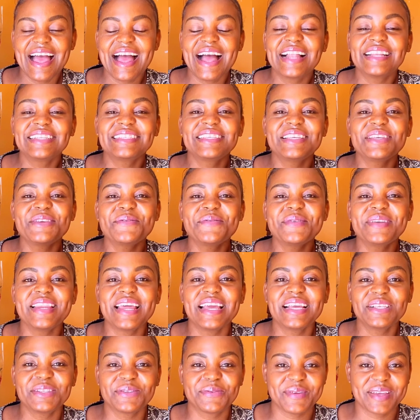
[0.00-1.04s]
I'll see you
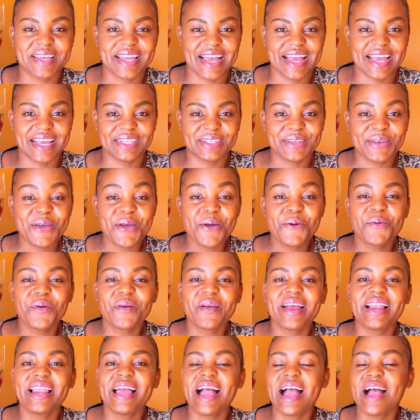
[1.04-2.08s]
next week, guys,
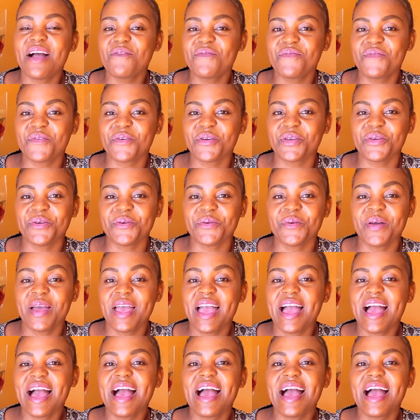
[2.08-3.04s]
where I have for you